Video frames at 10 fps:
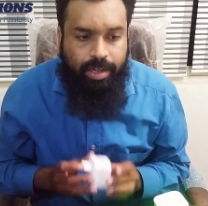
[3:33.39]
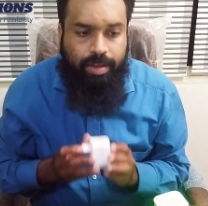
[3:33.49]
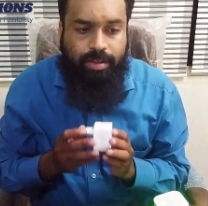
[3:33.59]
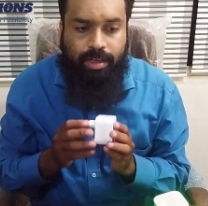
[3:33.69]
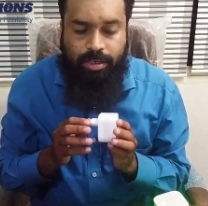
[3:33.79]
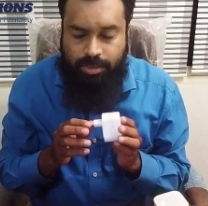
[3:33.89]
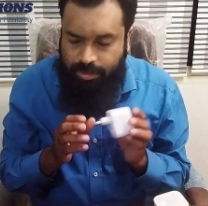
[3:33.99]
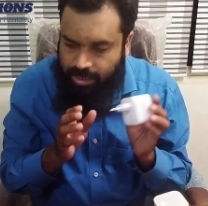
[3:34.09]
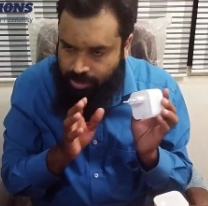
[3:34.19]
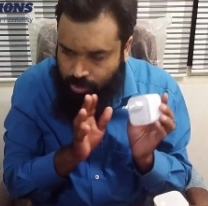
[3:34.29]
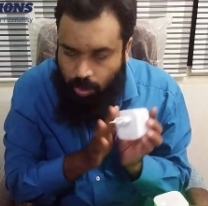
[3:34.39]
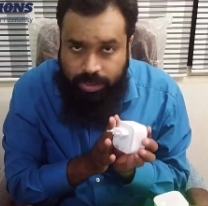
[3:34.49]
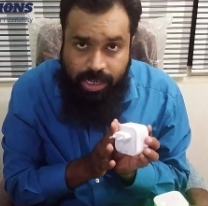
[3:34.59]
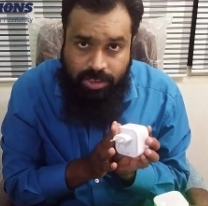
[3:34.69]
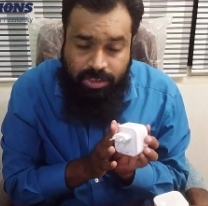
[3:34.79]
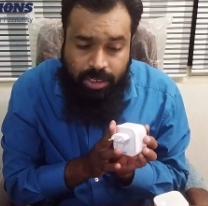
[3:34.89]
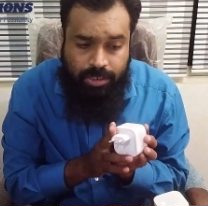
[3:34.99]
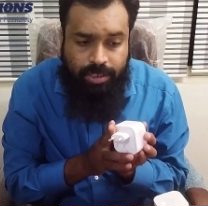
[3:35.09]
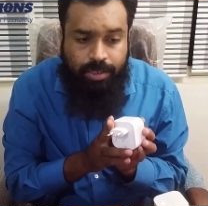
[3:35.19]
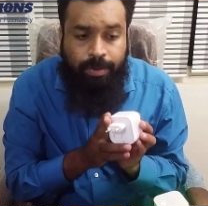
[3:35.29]
The installed gas
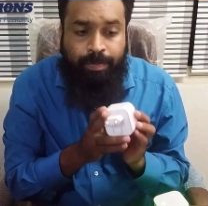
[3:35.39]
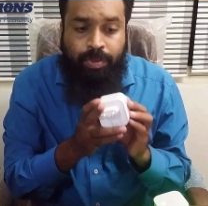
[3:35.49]
detector